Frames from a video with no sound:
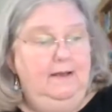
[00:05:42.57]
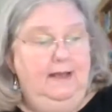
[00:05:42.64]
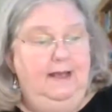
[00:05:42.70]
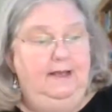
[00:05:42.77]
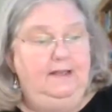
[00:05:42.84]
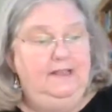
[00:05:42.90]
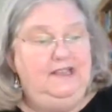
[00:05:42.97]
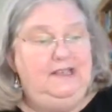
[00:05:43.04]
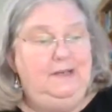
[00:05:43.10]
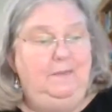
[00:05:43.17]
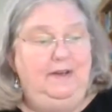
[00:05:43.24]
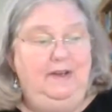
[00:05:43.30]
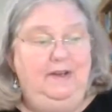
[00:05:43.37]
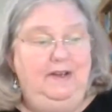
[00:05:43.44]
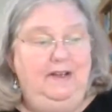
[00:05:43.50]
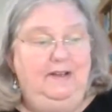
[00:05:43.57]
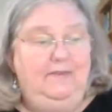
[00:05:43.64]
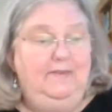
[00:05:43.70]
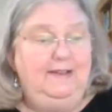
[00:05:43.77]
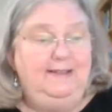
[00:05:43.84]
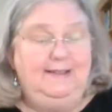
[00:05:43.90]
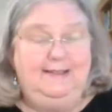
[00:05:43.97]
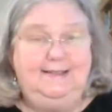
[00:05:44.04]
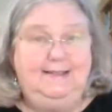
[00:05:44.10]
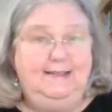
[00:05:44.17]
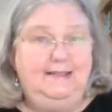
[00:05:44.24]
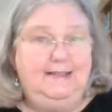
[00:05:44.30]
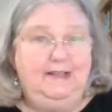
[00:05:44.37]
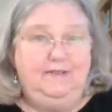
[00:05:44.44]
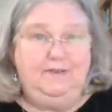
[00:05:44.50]
And to be in
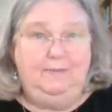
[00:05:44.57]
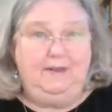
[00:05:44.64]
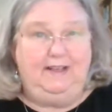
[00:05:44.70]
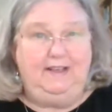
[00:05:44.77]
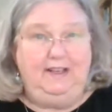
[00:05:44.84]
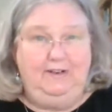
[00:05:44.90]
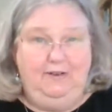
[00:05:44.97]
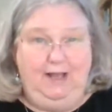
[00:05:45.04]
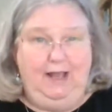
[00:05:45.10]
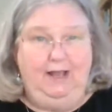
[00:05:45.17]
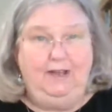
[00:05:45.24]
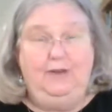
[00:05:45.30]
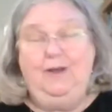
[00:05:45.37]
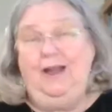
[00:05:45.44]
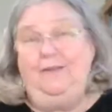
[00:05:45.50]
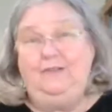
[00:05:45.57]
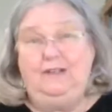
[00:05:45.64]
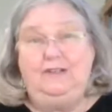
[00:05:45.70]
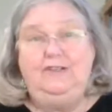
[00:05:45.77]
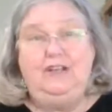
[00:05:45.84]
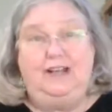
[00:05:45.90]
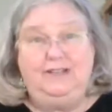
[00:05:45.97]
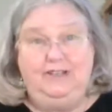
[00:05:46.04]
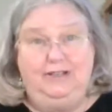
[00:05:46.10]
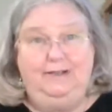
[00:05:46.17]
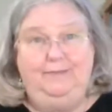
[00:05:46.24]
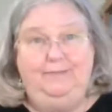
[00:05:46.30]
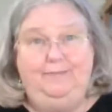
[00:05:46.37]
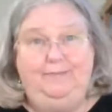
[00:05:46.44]
resistance and rebellion, you have to judge it.